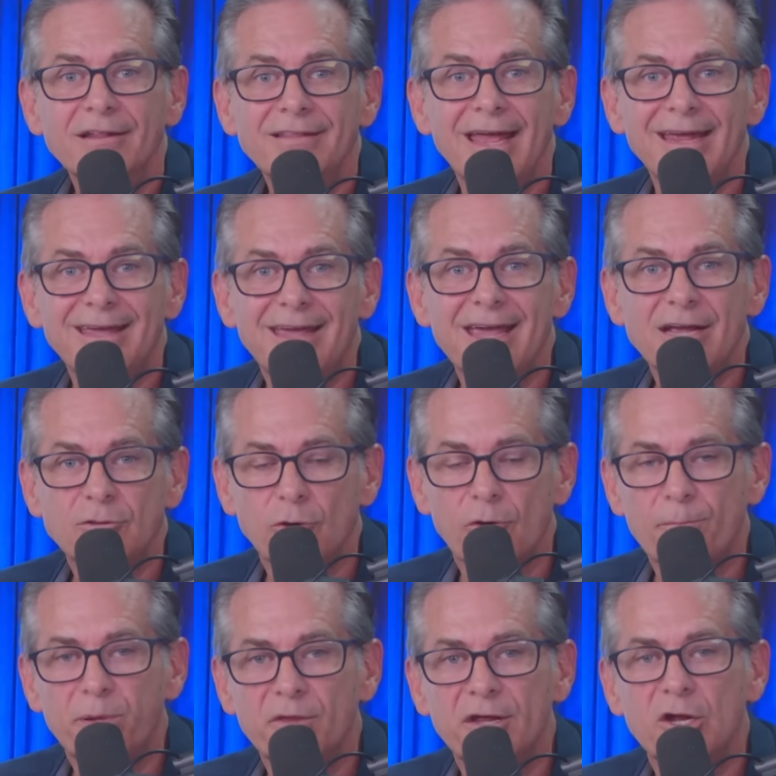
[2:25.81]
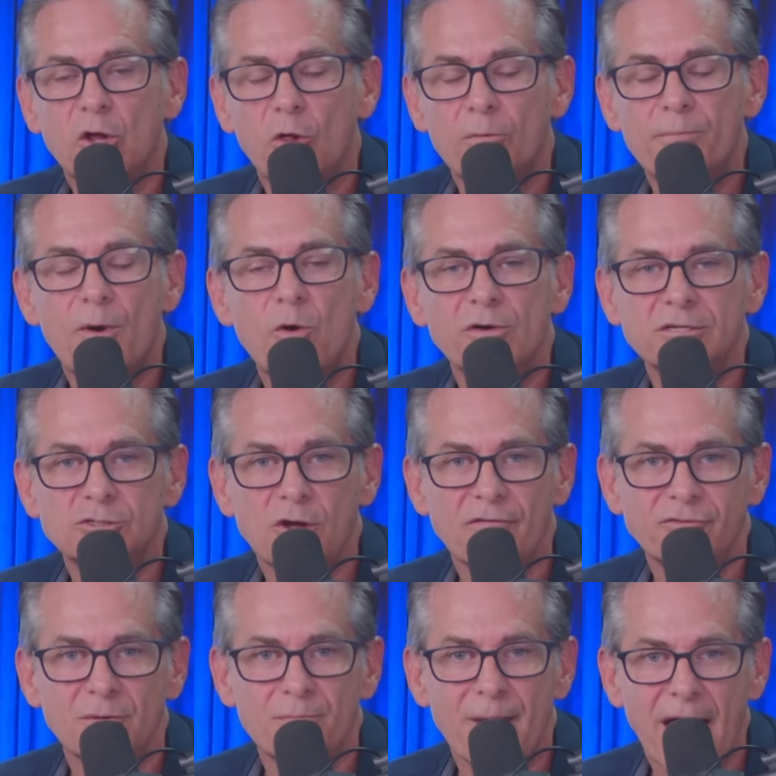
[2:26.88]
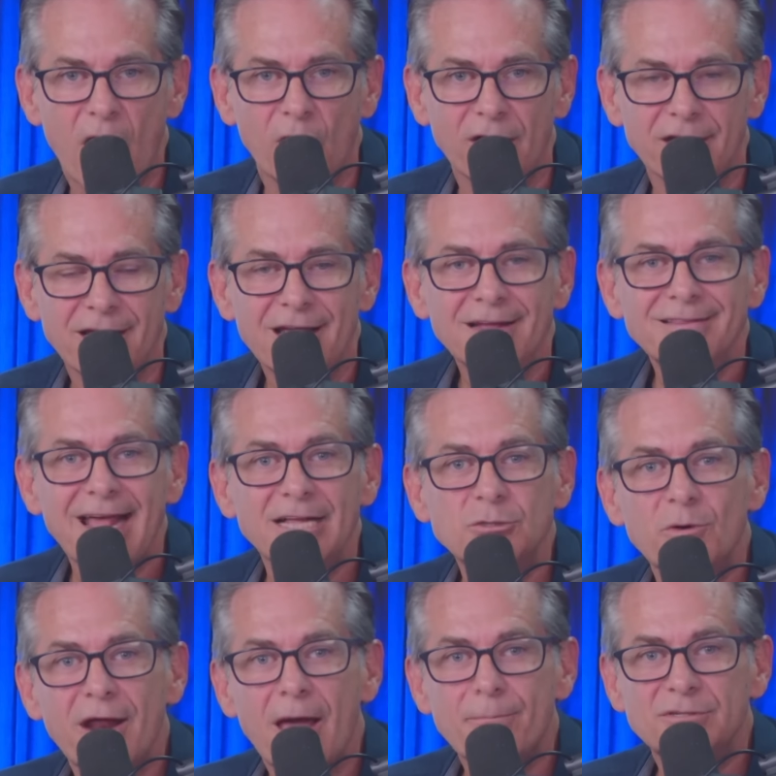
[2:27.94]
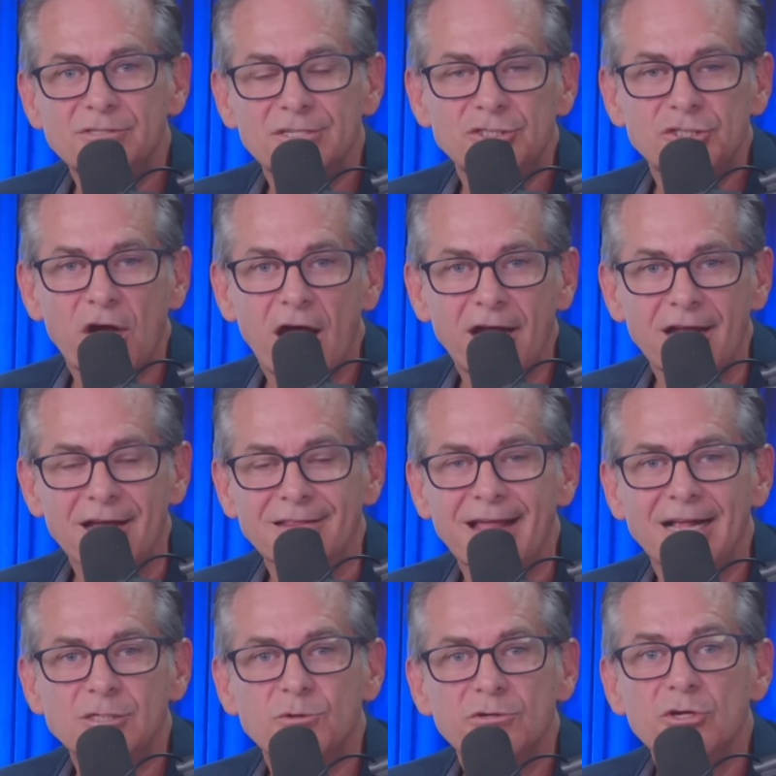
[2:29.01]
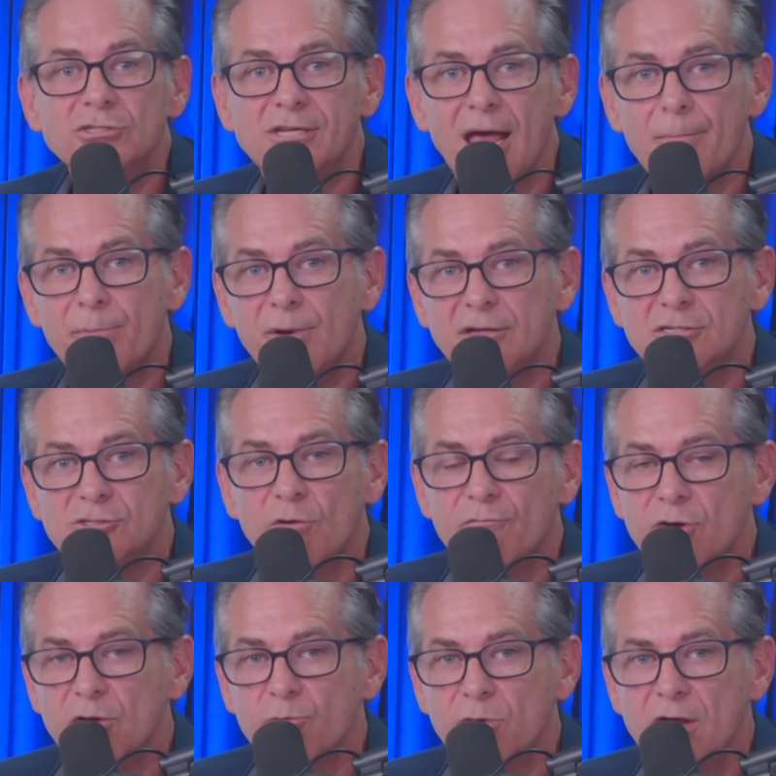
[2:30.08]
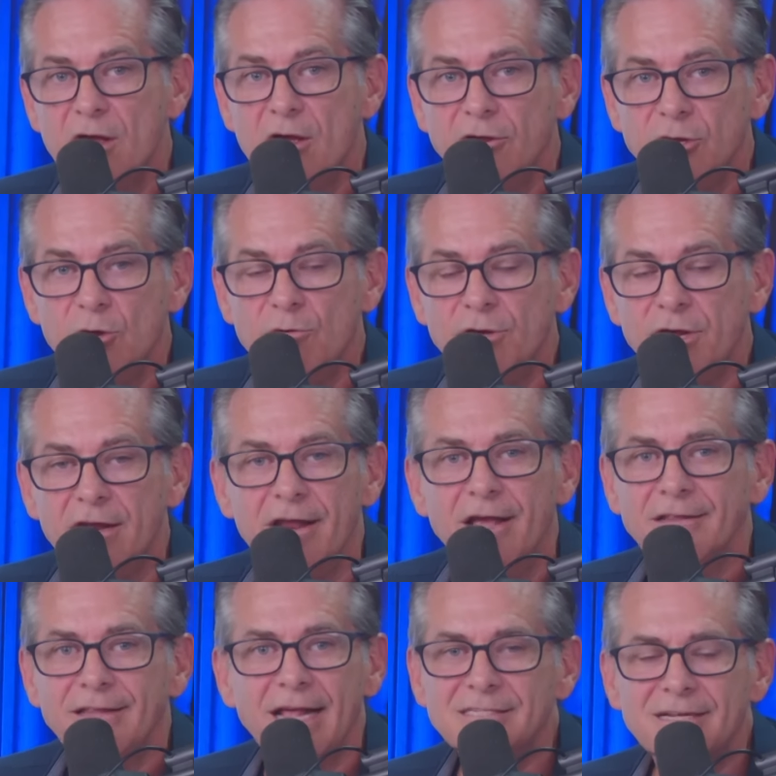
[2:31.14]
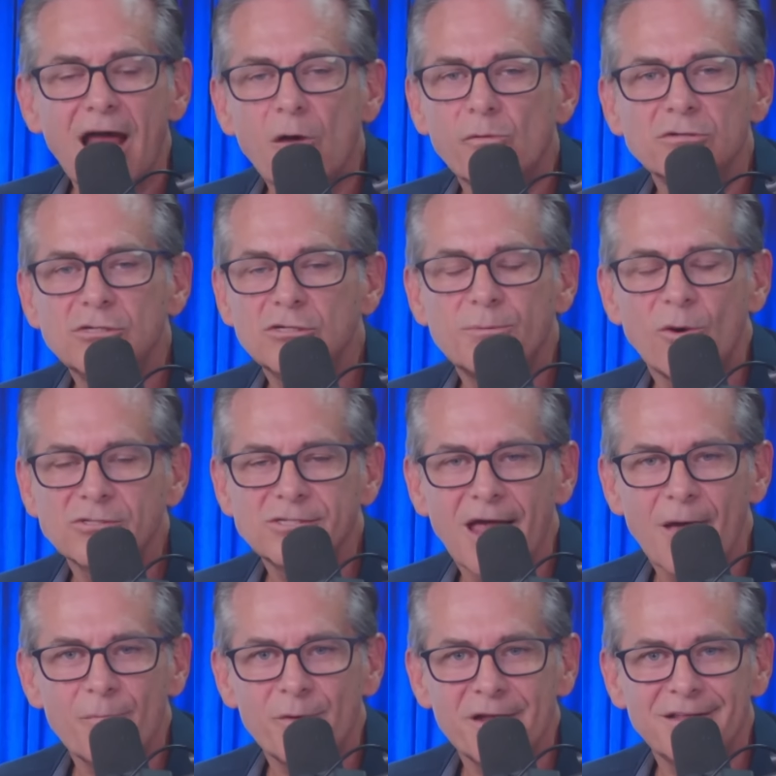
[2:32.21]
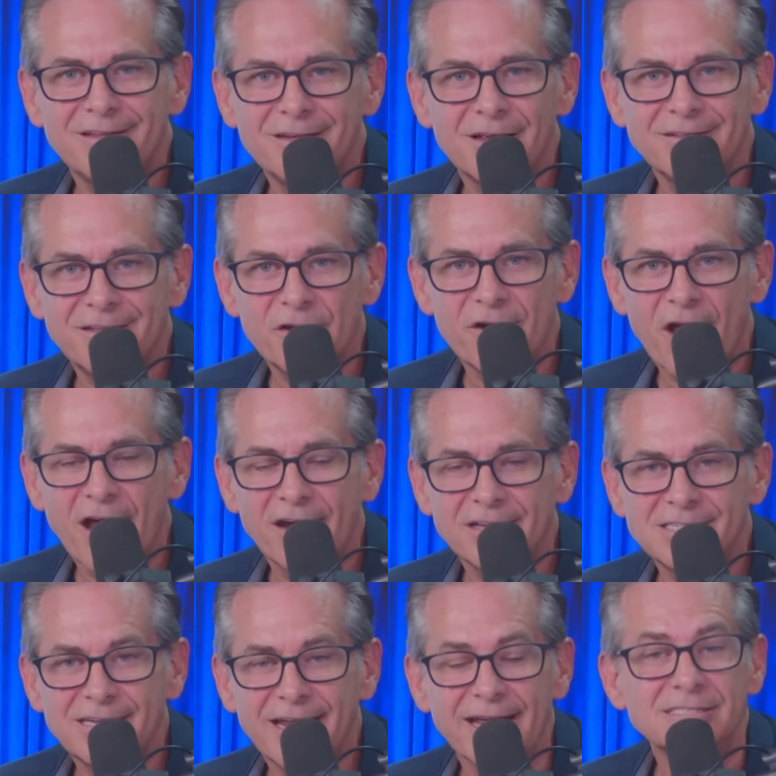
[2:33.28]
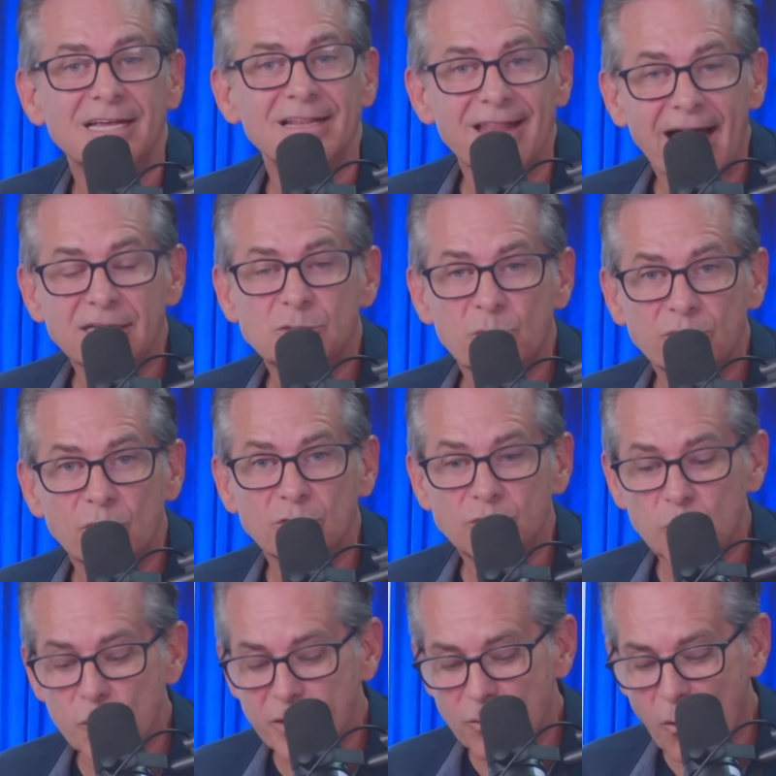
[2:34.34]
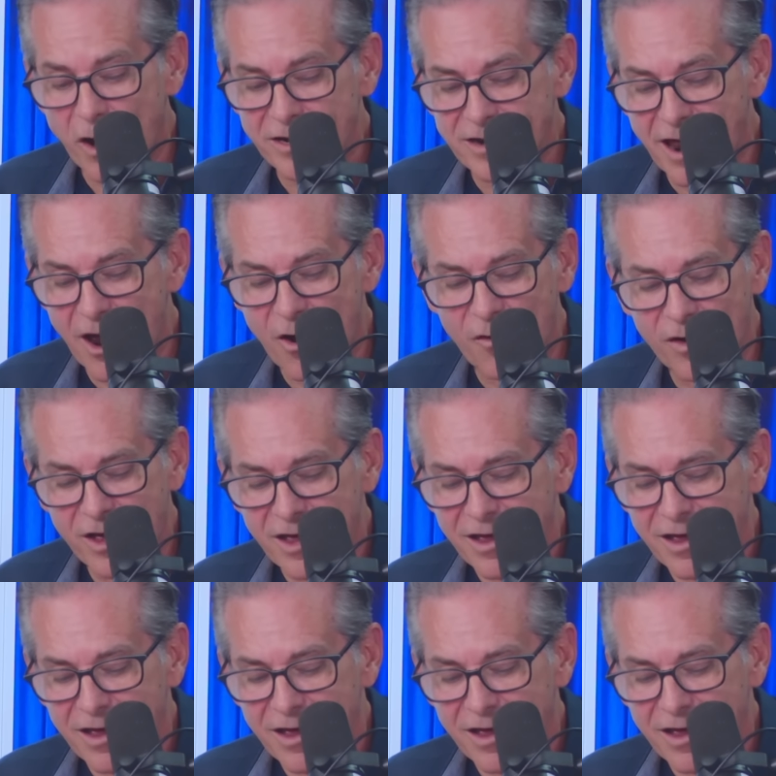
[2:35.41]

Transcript: They kick their political opponents off the ballot. That's what happens in China. That's what used to happen in Soviet Union. That's not what's supposed to happen in the United States. And that's what they're doing right now.